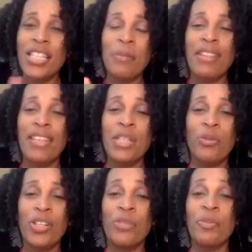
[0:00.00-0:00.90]
us about the
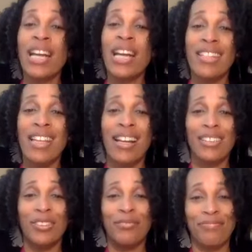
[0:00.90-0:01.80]
inspiration behind the
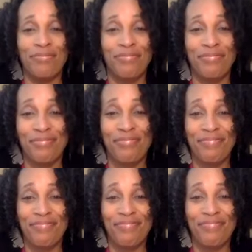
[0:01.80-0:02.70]
title.
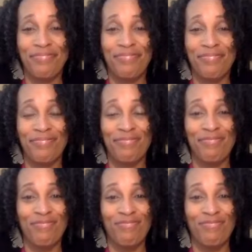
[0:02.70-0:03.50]
Yeah,